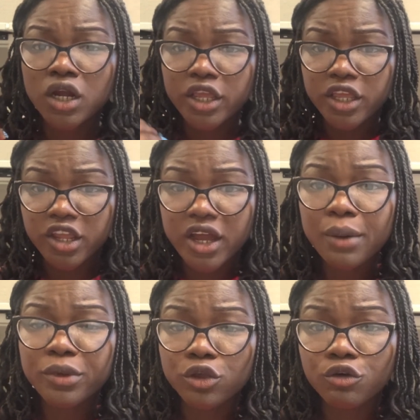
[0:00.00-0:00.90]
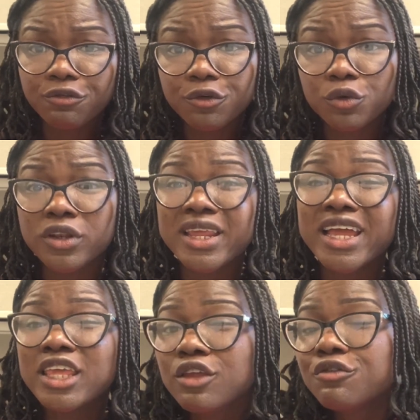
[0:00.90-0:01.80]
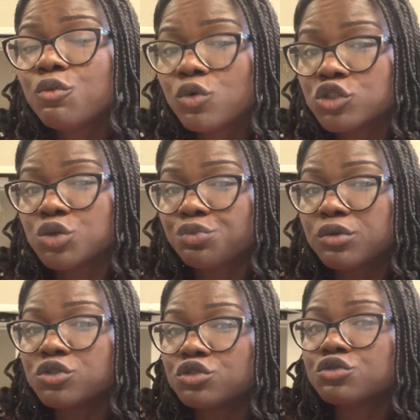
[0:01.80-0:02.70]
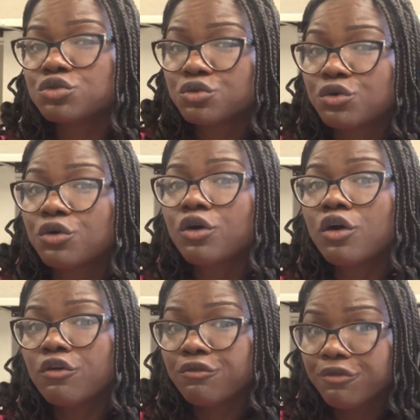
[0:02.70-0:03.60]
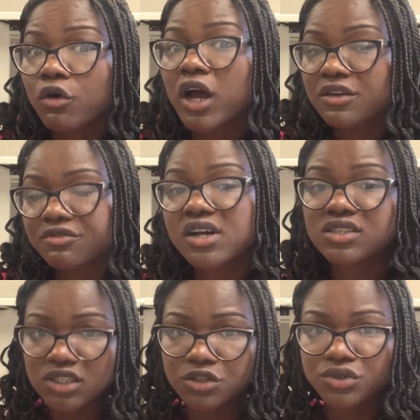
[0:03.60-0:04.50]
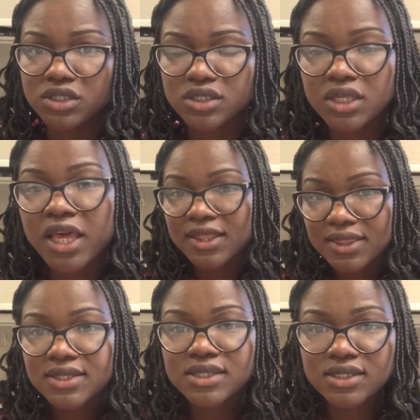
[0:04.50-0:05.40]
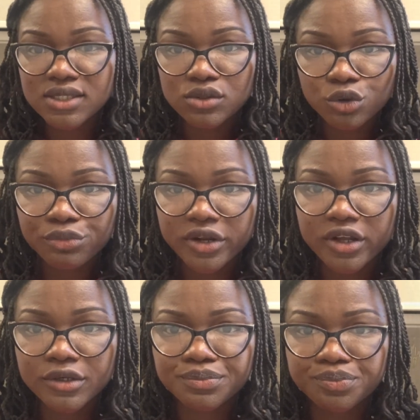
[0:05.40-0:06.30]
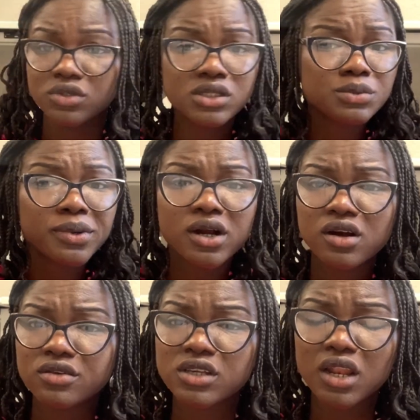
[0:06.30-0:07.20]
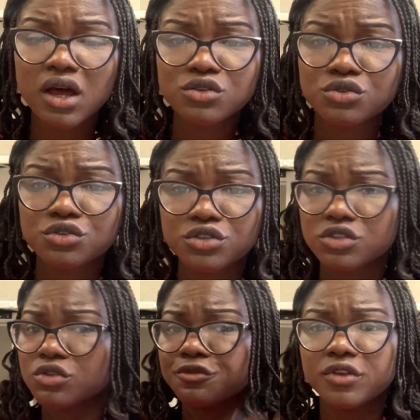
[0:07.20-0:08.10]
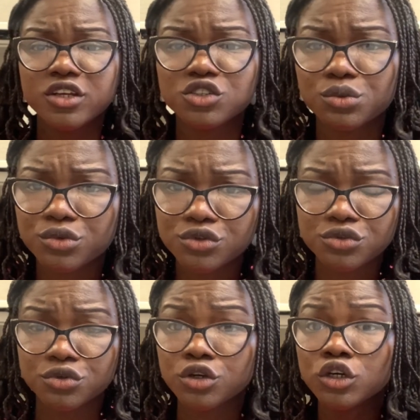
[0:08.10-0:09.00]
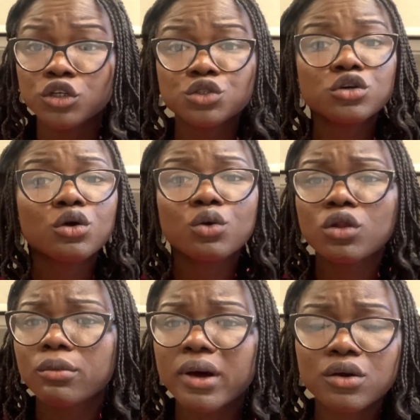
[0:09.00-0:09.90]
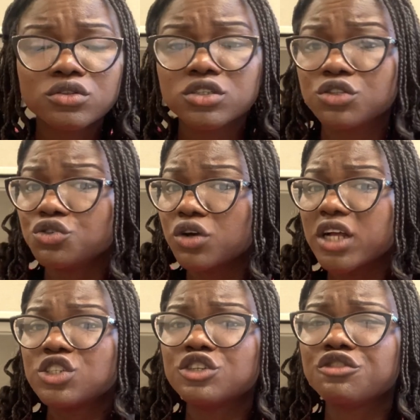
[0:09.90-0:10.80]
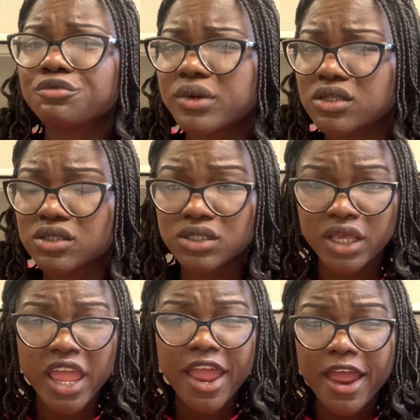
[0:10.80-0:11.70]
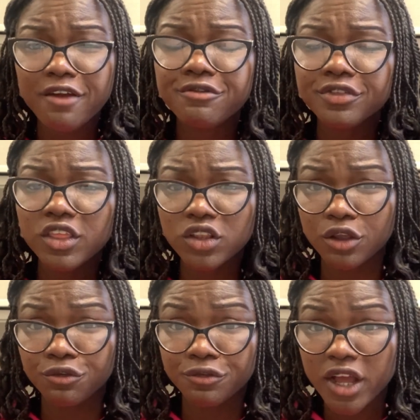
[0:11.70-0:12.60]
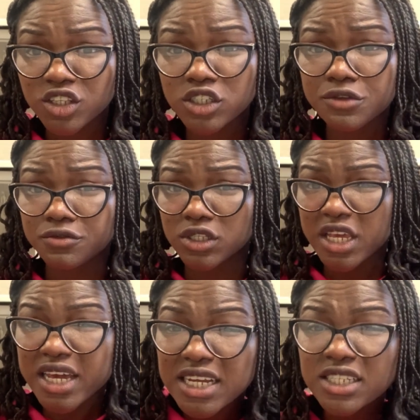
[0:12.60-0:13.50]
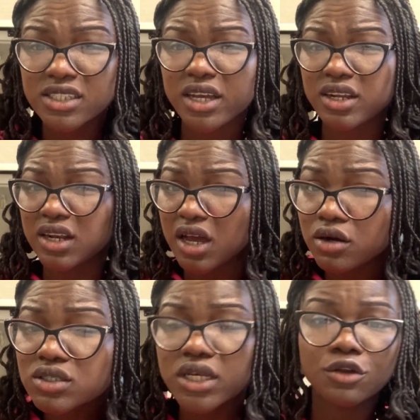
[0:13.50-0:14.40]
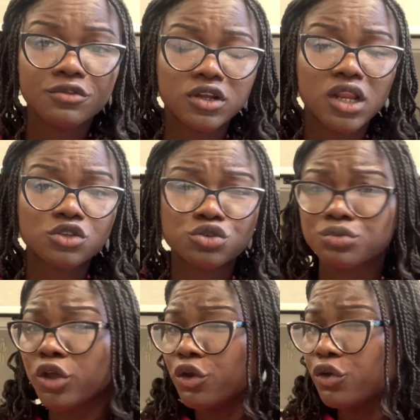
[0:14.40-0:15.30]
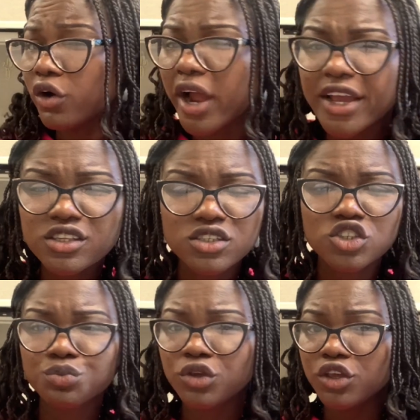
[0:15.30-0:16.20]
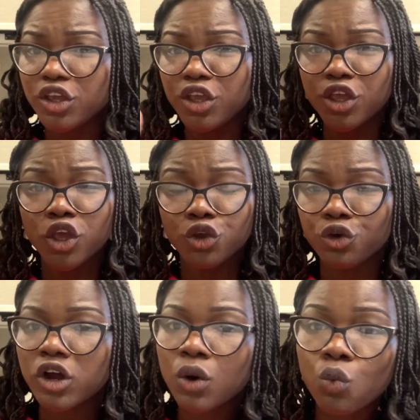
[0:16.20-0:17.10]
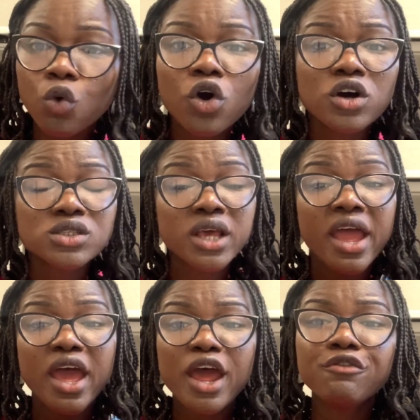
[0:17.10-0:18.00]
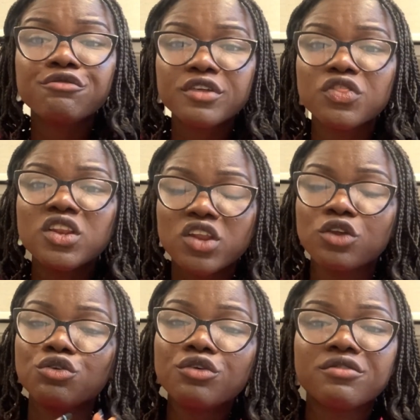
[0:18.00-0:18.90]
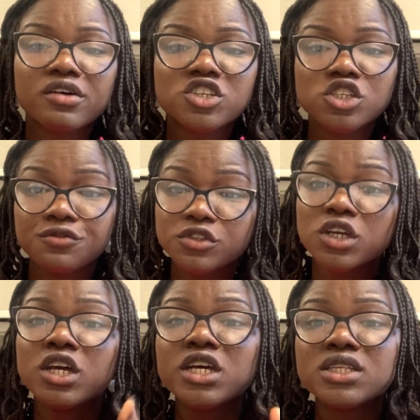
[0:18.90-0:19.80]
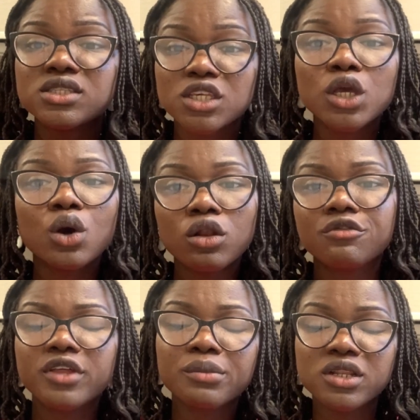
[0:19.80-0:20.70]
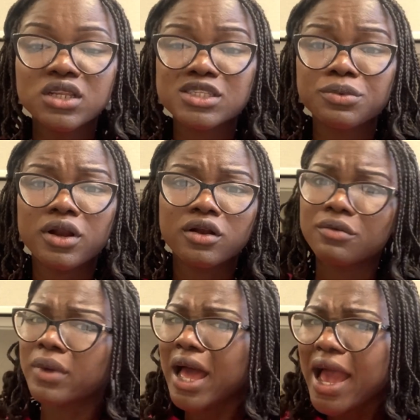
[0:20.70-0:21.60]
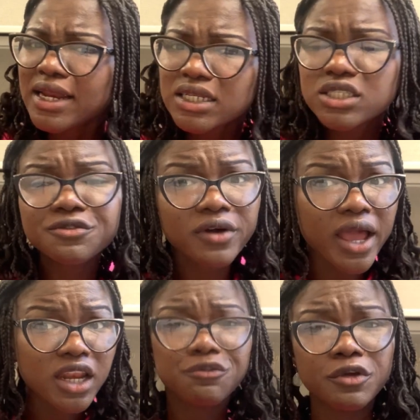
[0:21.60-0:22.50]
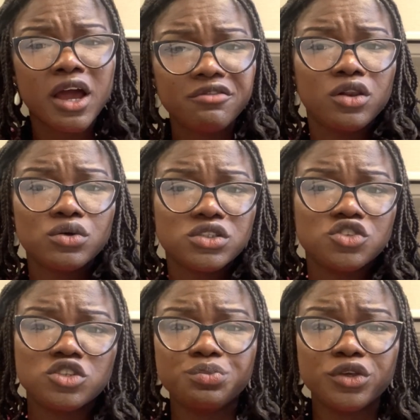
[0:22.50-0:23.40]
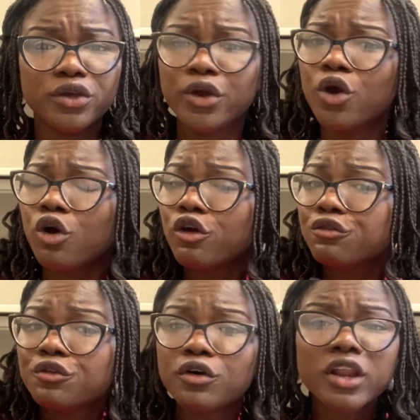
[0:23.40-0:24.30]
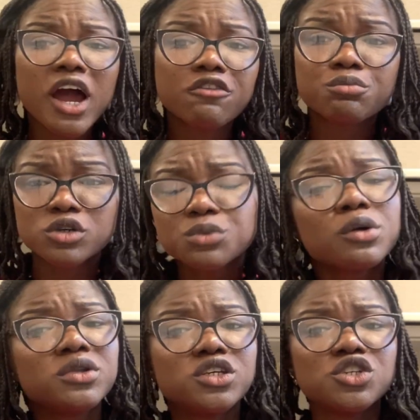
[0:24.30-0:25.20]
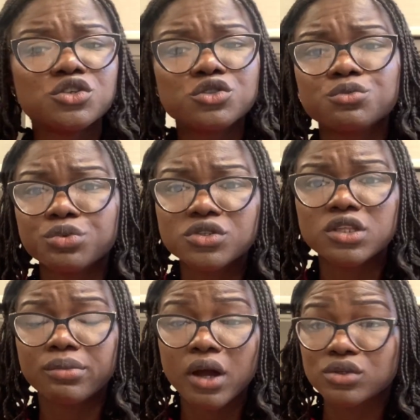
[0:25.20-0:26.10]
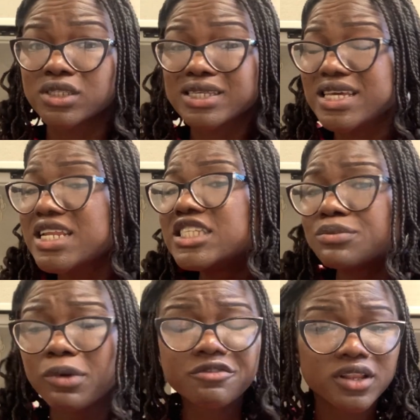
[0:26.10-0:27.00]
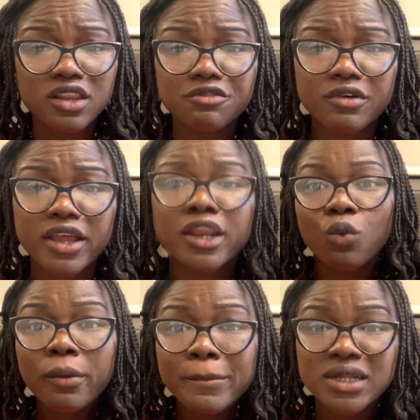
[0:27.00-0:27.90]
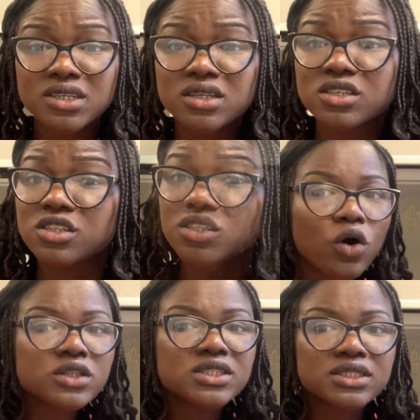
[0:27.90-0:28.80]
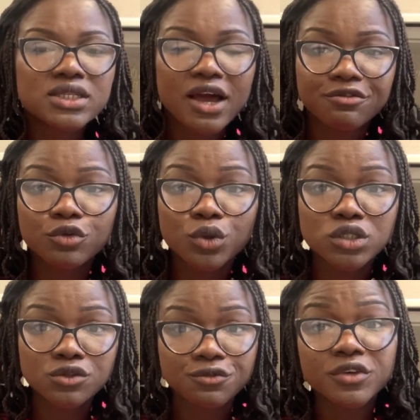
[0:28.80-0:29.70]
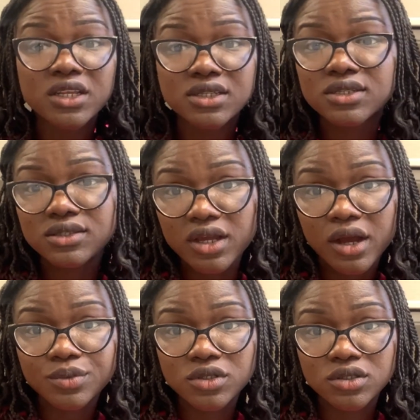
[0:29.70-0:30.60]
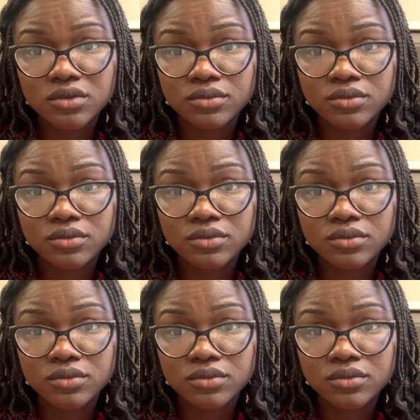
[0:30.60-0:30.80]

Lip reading: a gap in your field that even want to prompt you to go for advanced degrees. This is no-brainer. This paragraph allows you to flex your muscle, talk all about it, your achievements, everything that you've achieved inside and outside of the classroom, your high CGPA, your awards, everything that you have achieved. Say all of them in this paragraph. And it is fine if you have a low CGPA or if you don't have much publication to boast about. It is perfectly fine. What matters is what have you done to fill in these gaps